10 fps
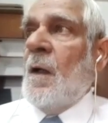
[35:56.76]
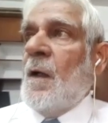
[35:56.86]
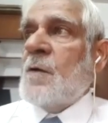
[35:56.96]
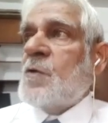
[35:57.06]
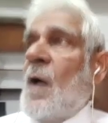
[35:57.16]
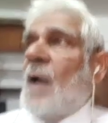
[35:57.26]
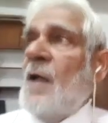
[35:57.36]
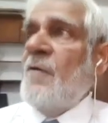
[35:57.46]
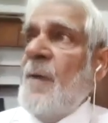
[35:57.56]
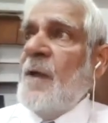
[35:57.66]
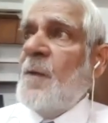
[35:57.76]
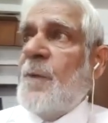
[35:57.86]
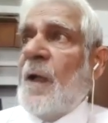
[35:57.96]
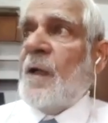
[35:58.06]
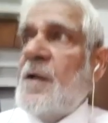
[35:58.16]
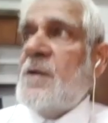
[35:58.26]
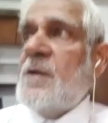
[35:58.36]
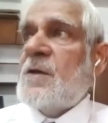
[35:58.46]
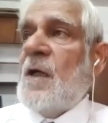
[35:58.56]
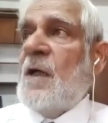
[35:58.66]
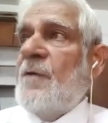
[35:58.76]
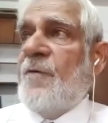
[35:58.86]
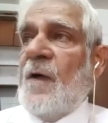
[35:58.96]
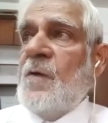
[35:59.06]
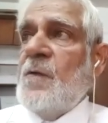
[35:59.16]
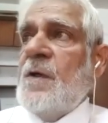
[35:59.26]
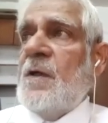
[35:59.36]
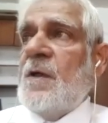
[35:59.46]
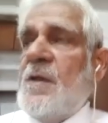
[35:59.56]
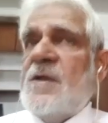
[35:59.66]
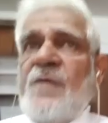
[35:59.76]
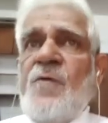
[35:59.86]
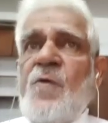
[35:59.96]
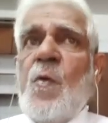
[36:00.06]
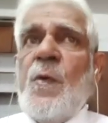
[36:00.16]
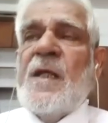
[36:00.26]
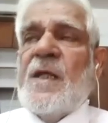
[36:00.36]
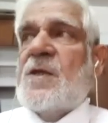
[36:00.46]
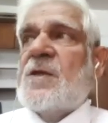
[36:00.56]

So I have made a practice. I have found that 7 weeks